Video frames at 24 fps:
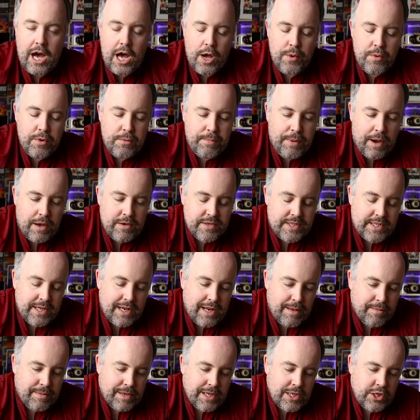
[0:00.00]
I would post an
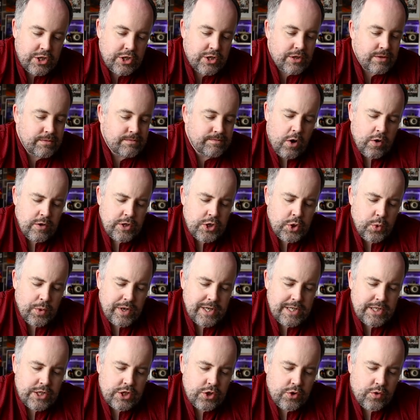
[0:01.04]
image onto
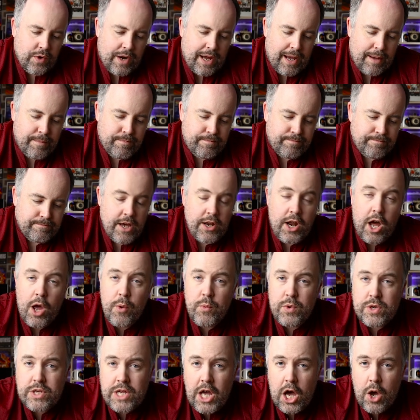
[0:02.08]
Instagram and I
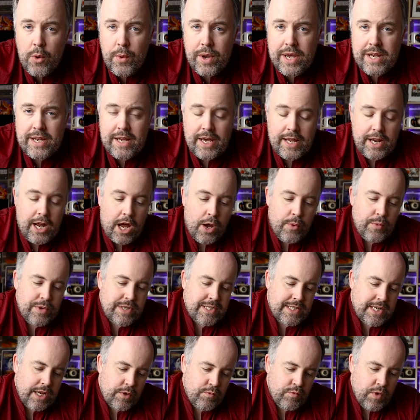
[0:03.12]
would go in and I
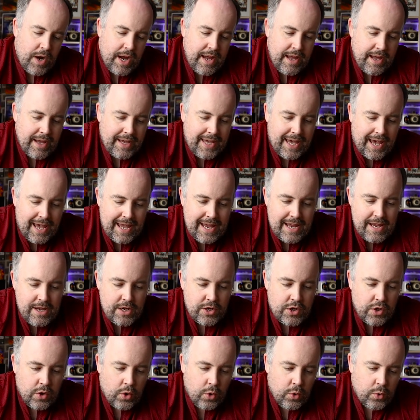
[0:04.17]
would say, right, okay,
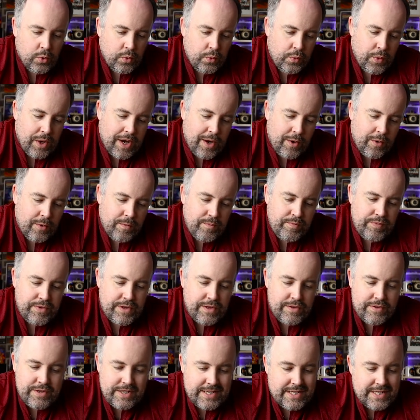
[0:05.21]
cool, well,
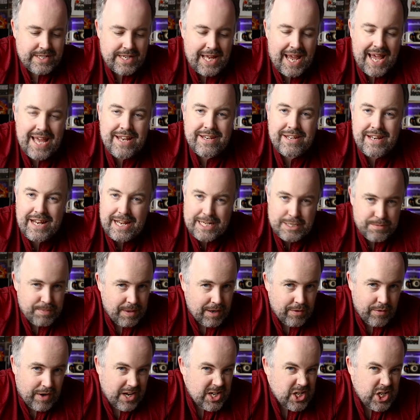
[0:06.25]
the standard
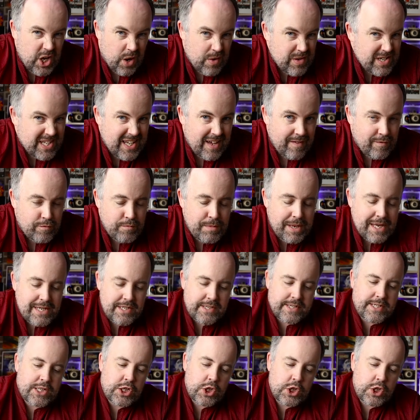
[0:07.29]
aspect ratio it's given me is a